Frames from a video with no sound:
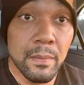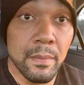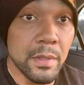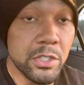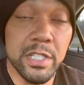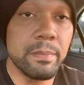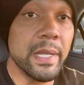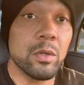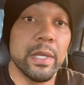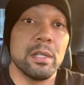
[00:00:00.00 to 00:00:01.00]
just me
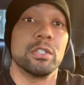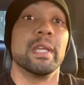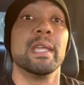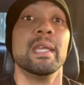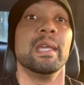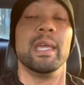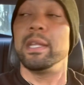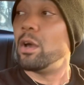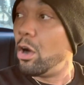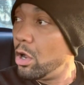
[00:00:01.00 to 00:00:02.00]
on the interstate. And
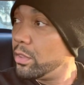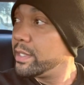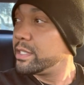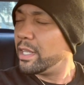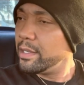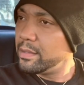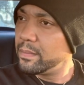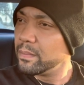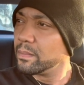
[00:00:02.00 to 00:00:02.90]
all of a sudden,